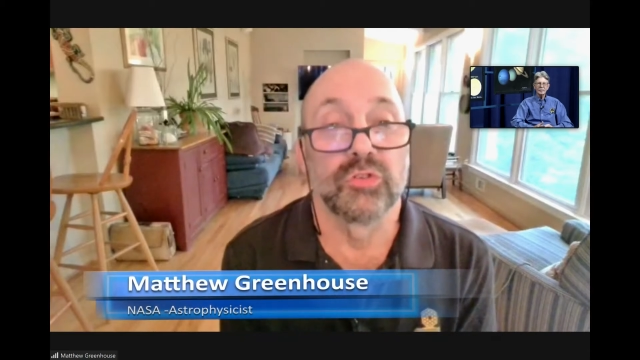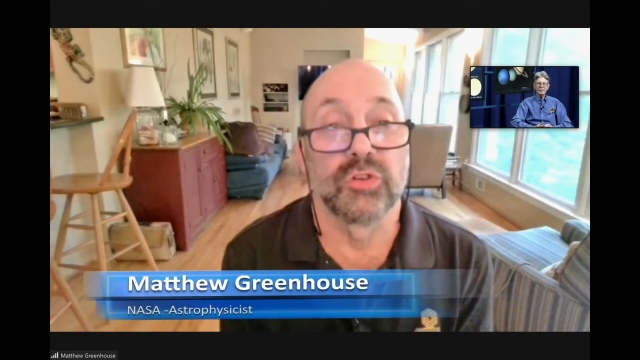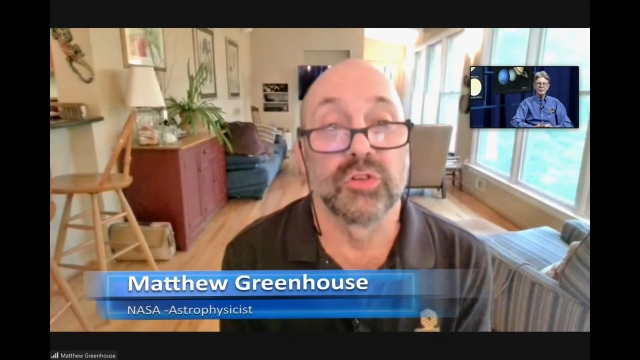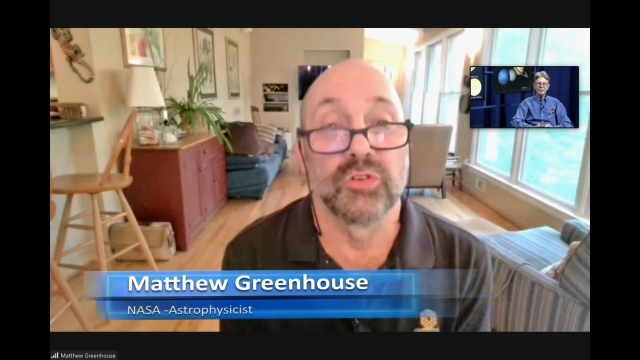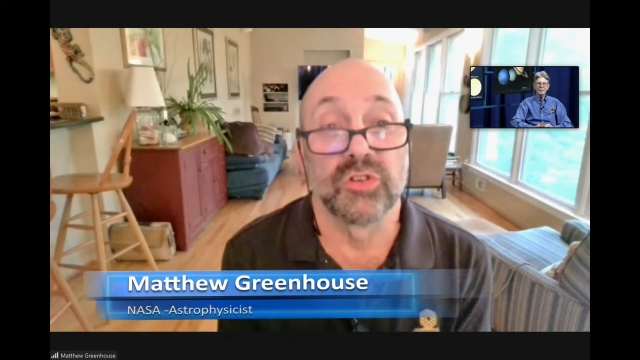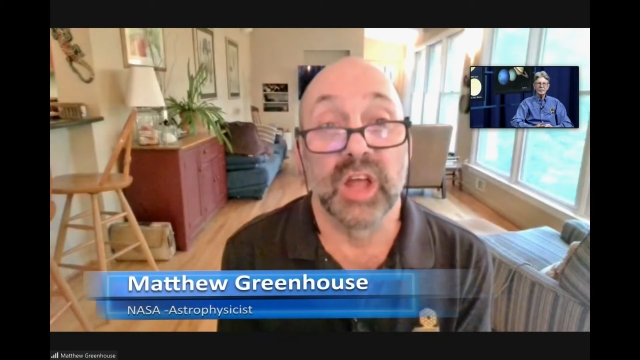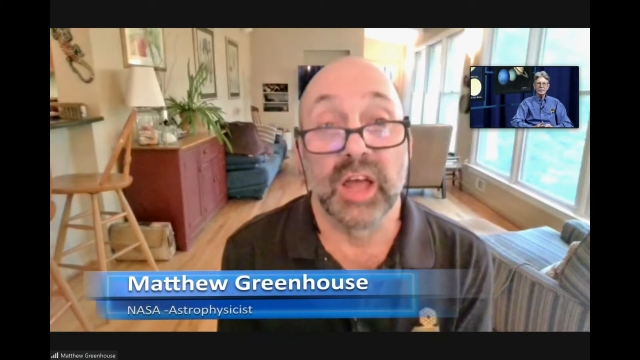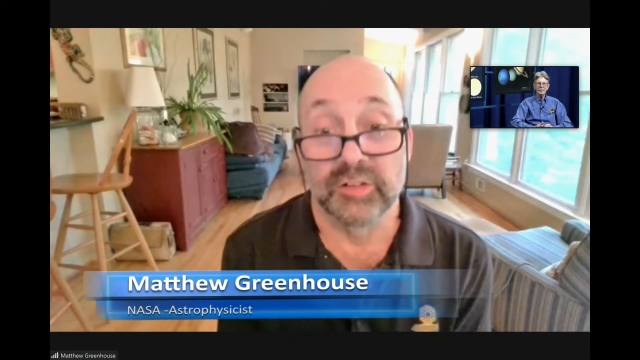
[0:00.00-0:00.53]

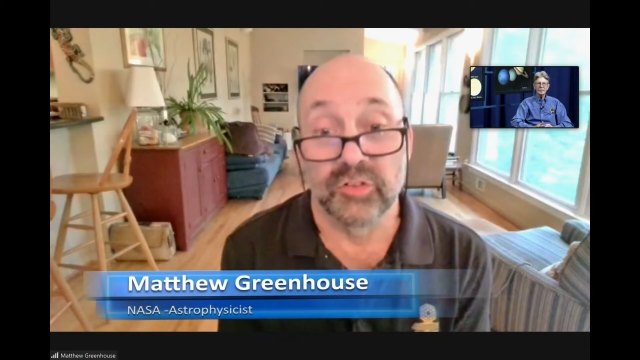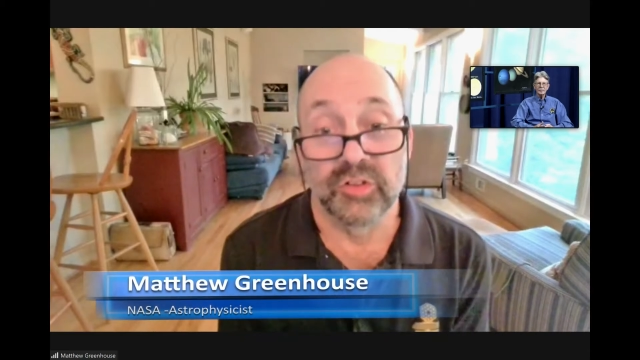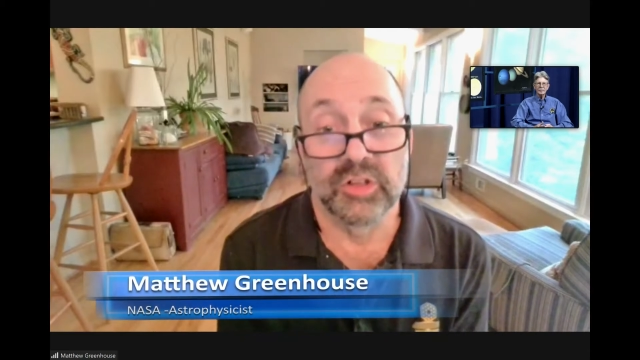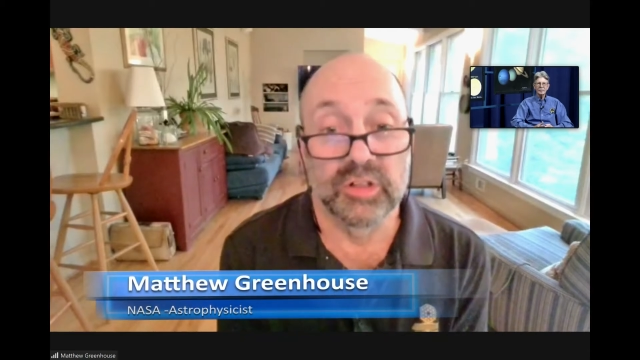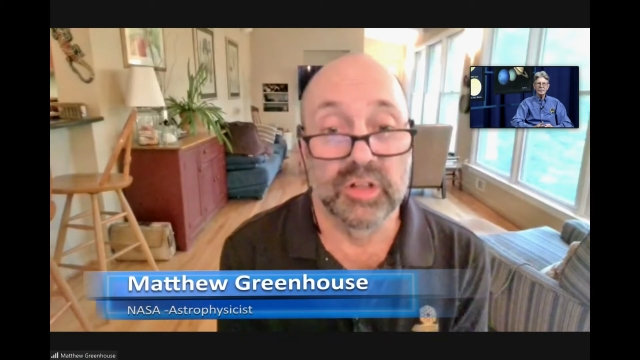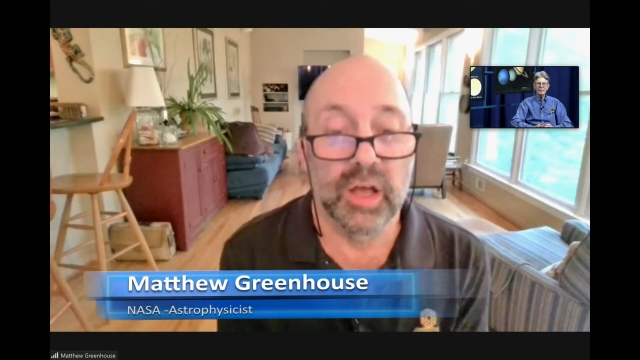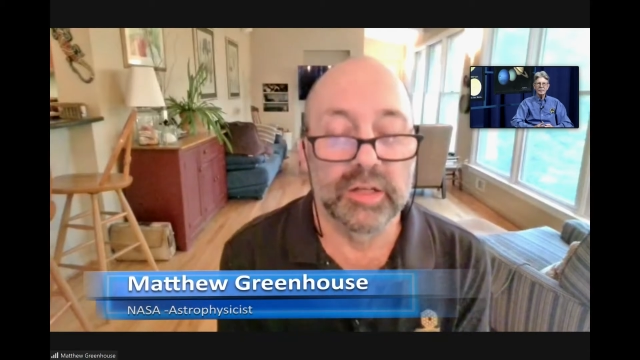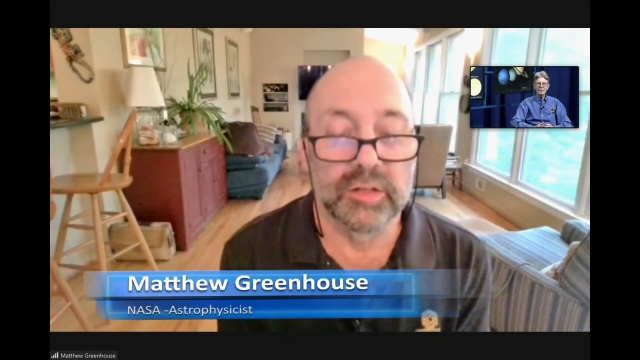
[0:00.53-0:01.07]
since
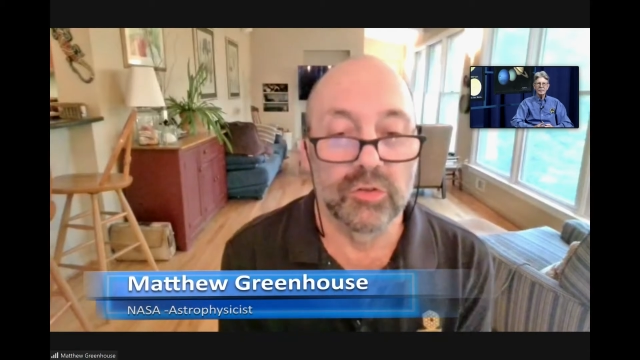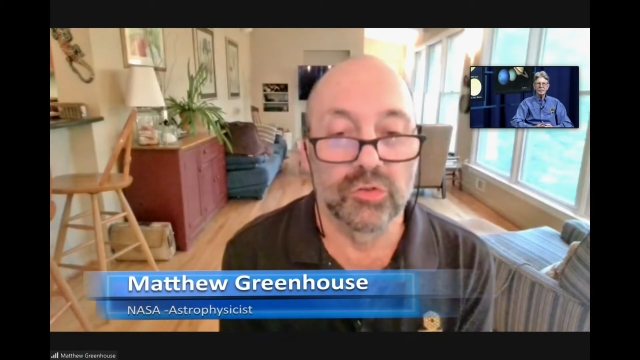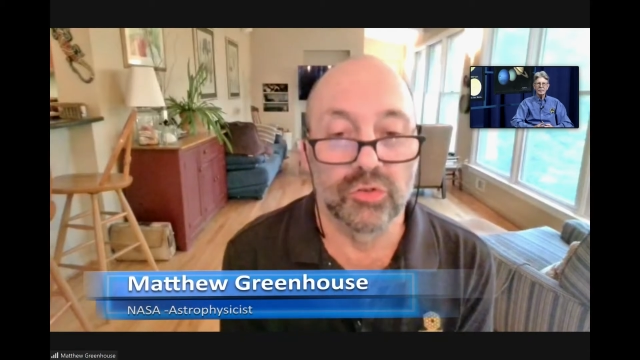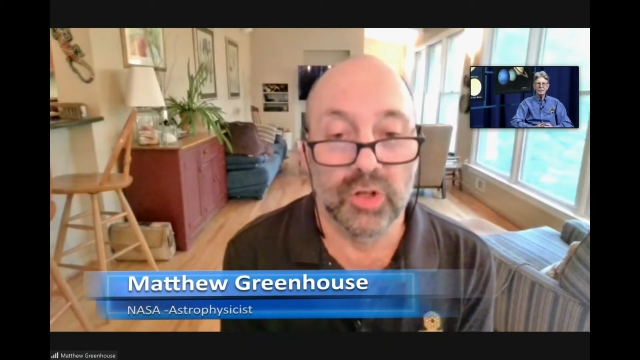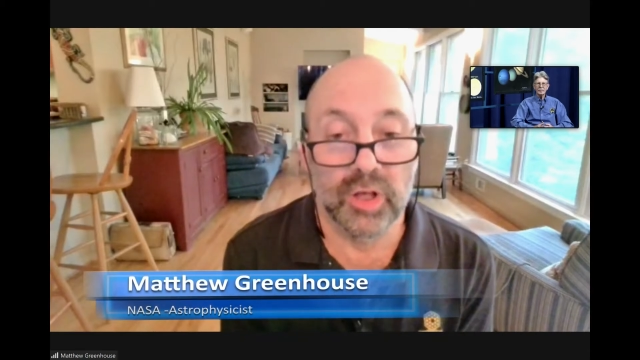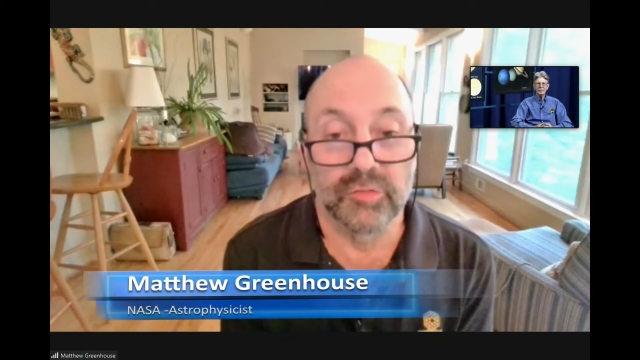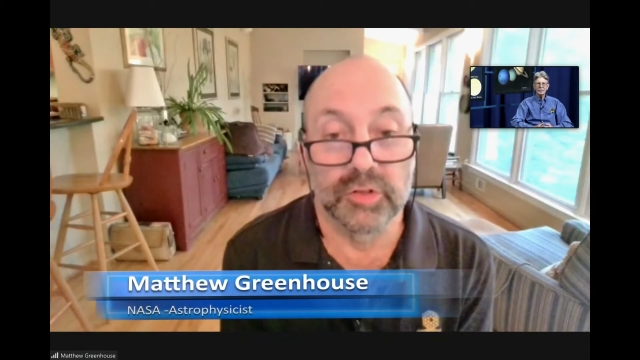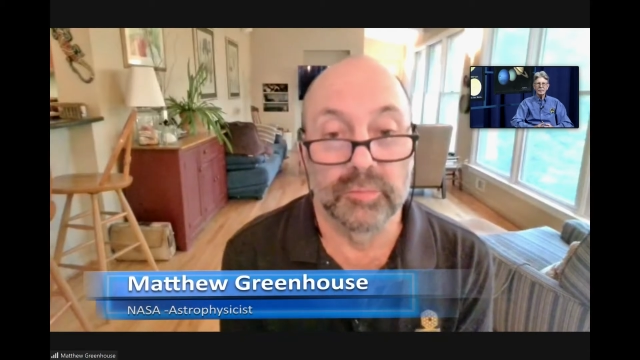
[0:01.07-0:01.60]

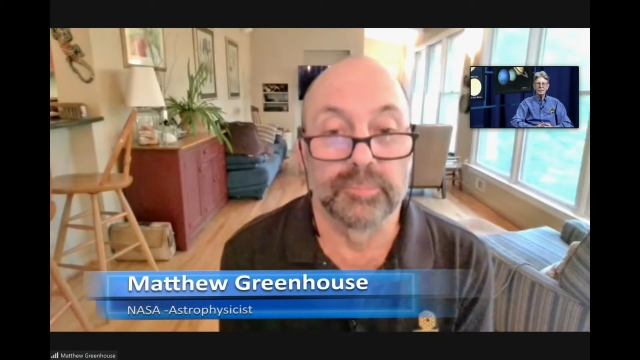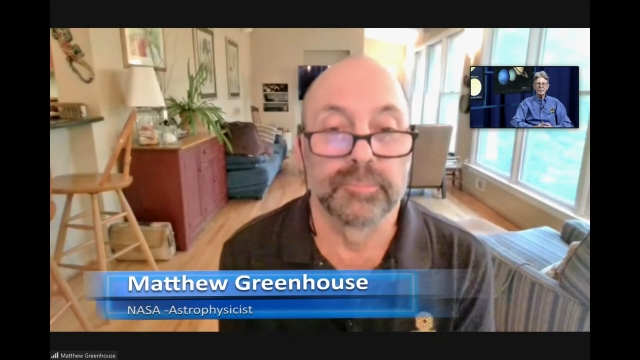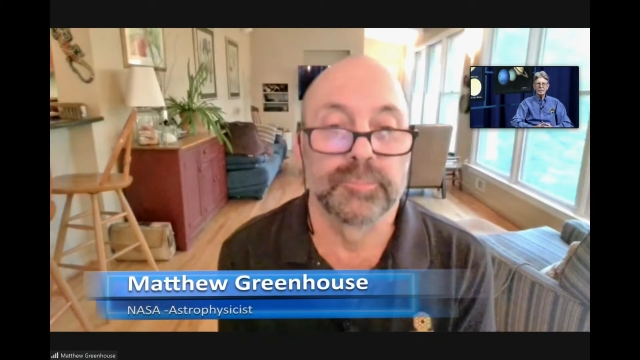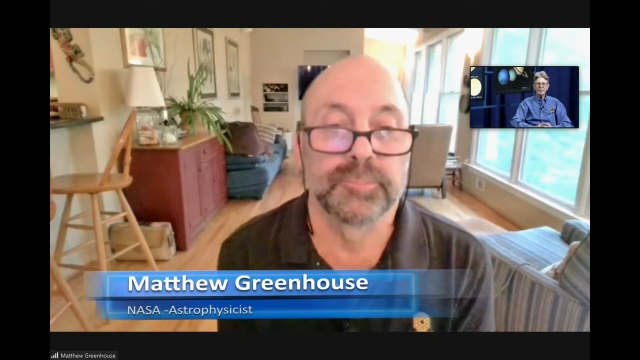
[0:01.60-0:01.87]
1997.